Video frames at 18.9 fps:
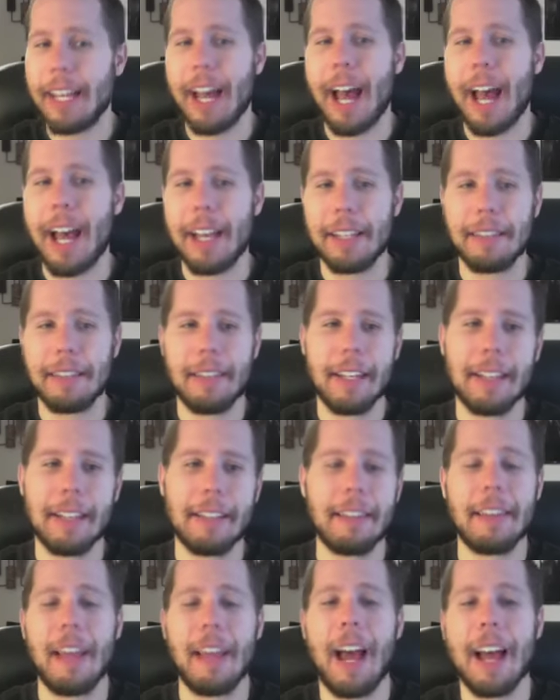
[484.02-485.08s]
guys
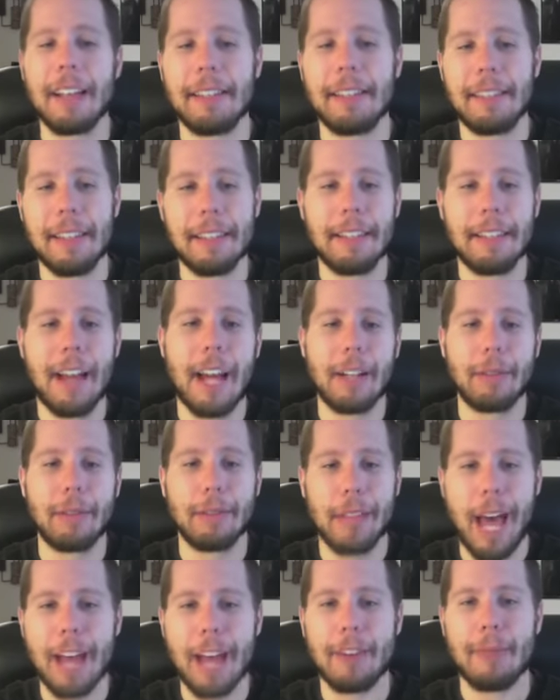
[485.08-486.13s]
into the IC title
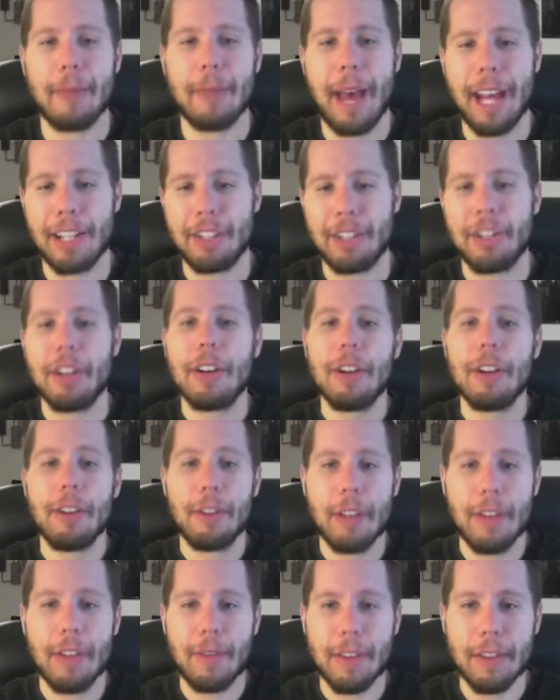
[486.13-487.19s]
ladder match
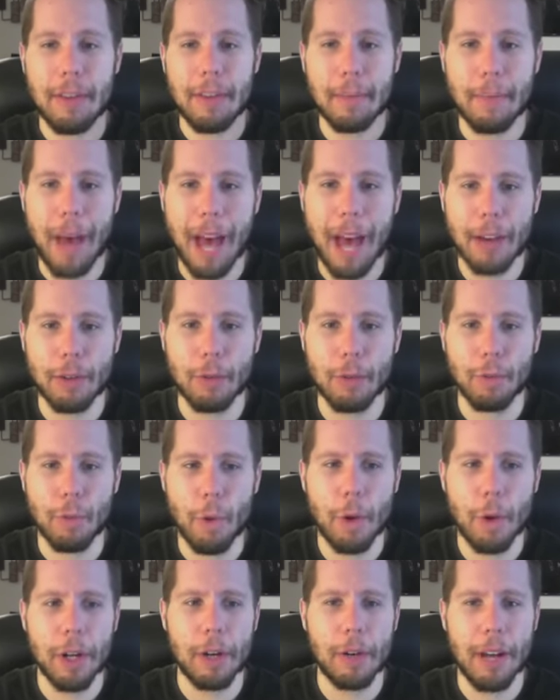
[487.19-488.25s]
or even the Battle
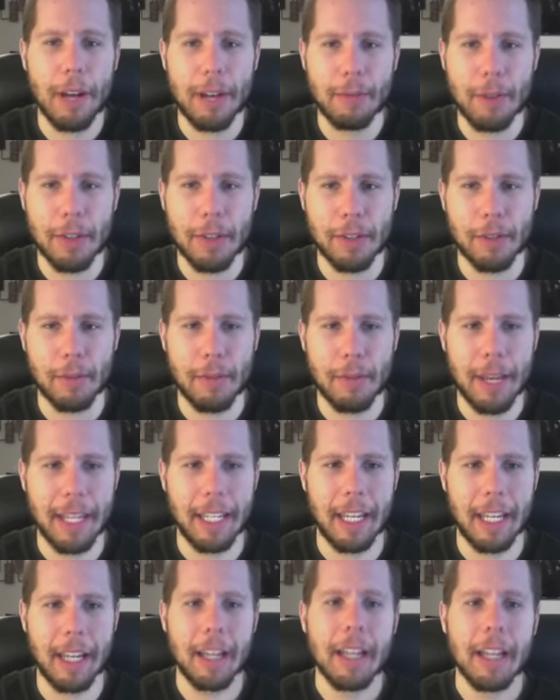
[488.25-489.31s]
Royal at
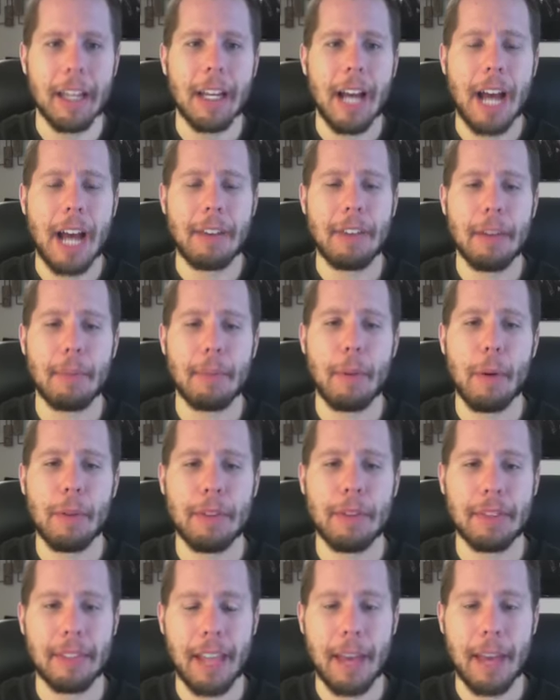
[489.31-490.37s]
WrestleMania? I think both
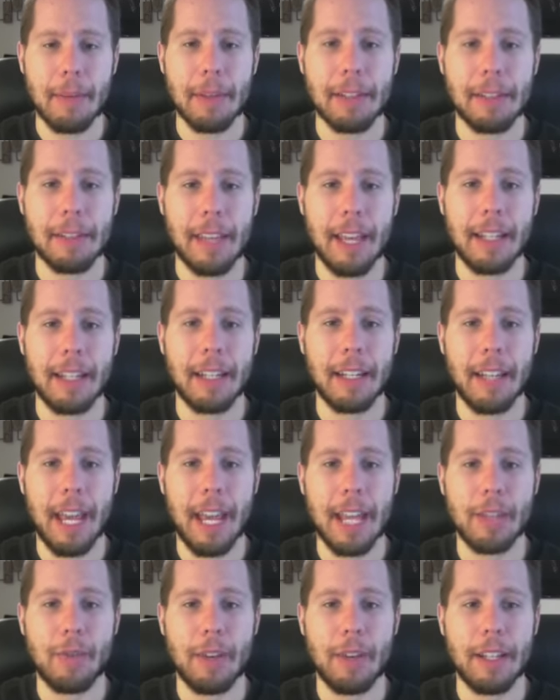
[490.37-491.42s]
Sami Zayn and
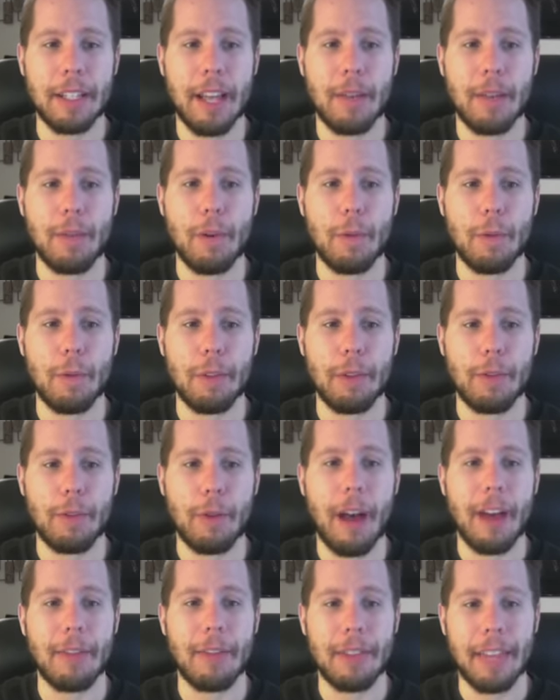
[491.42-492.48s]
Adrian Neville would
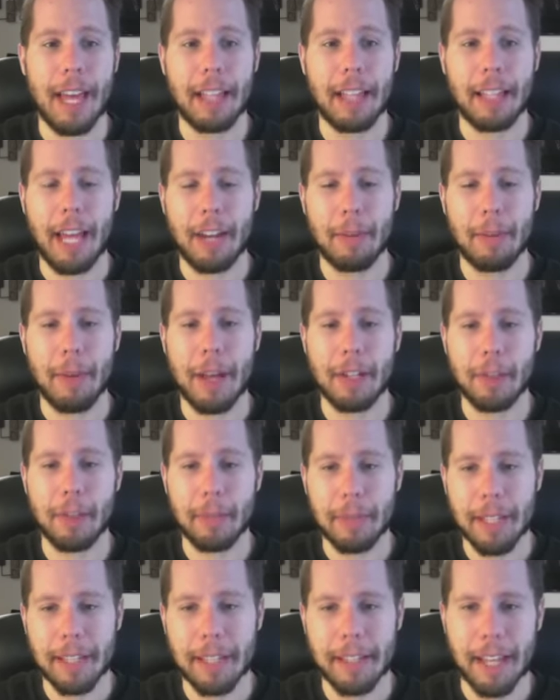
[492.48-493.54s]
thrive in that ladder
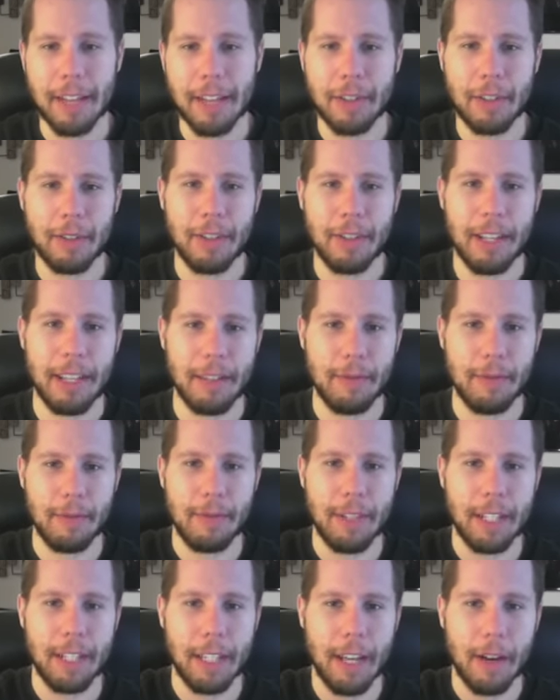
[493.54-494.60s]
match. Please answer in
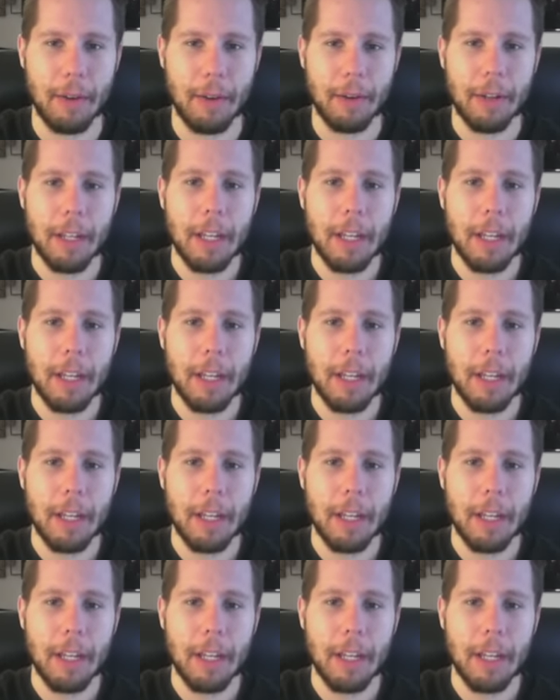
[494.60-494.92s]
video.